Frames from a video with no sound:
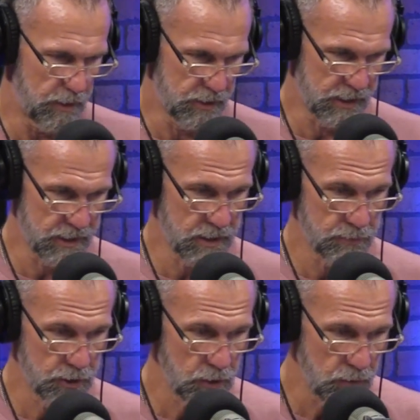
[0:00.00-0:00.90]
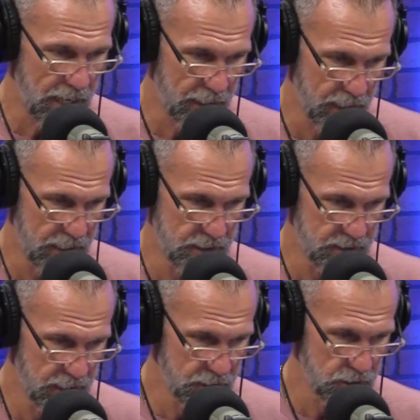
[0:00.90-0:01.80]
System 2 allocates
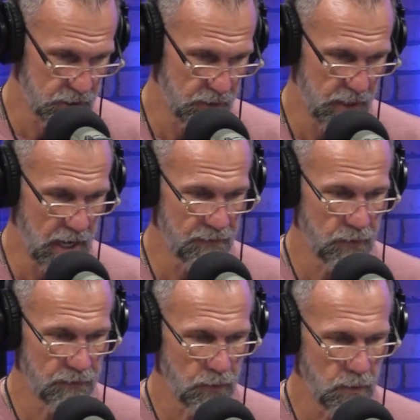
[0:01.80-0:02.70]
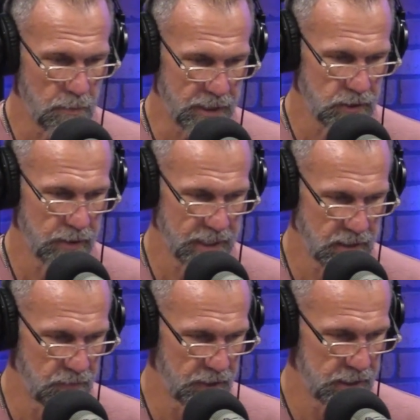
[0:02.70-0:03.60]
attention to the effortful mental
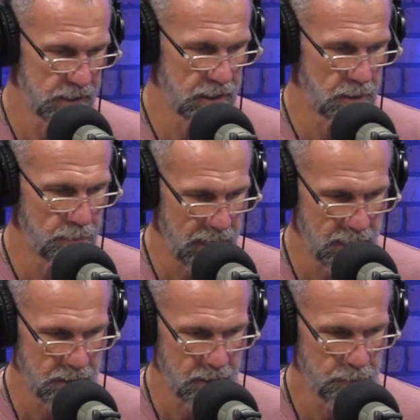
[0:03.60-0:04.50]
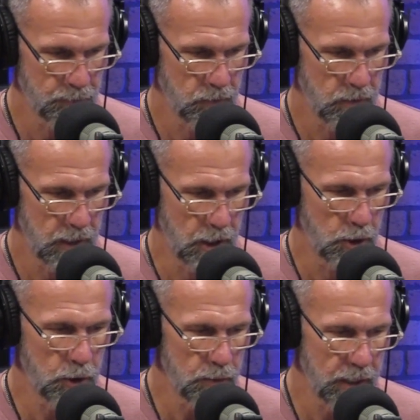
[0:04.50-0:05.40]
activities that demand it,
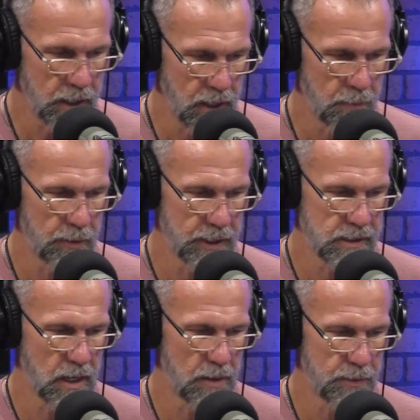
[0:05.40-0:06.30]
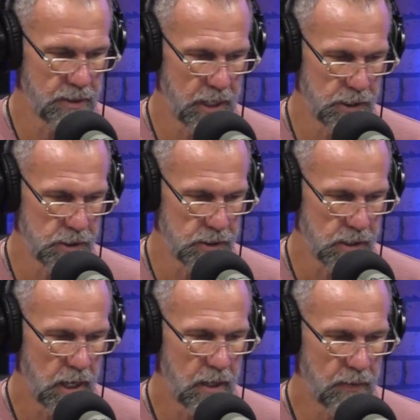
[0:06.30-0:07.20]
including complex computations.
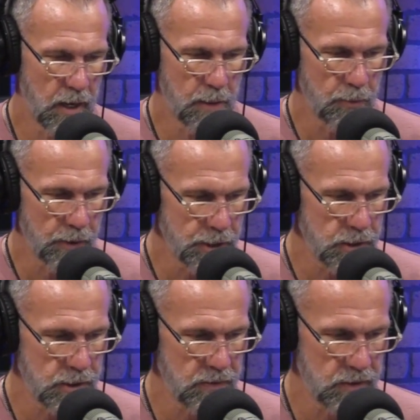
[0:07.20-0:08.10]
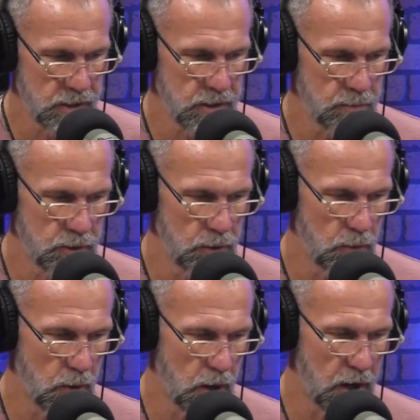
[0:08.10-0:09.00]
The operations of System 2
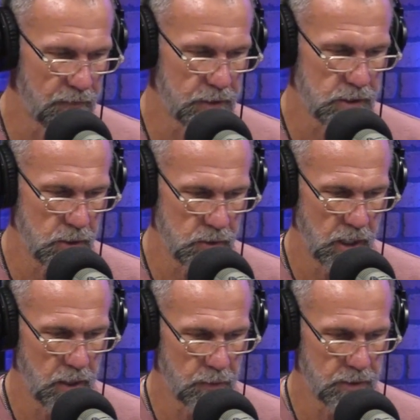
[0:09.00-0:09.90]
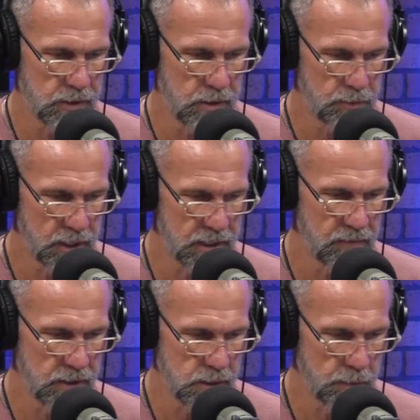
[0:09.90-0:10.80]
are often associated with the
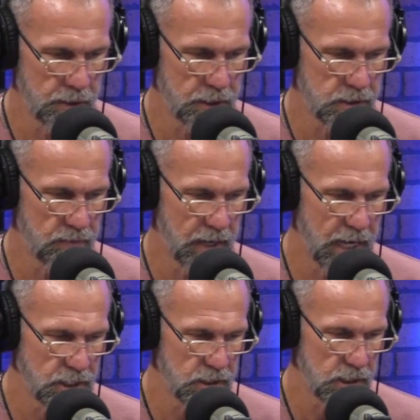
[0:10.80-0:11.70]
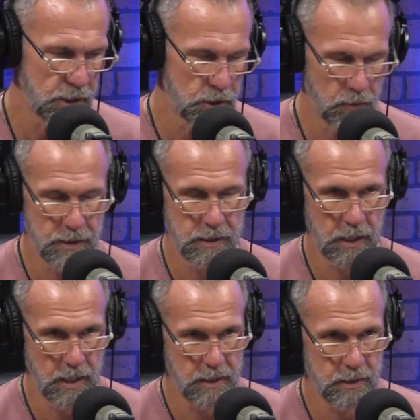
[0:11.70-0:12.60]
subjective experience of agency, choice, and
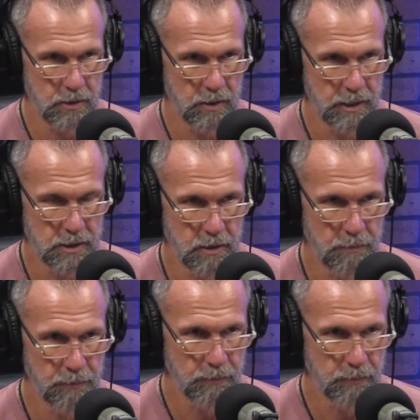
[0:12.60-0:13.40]
concentration.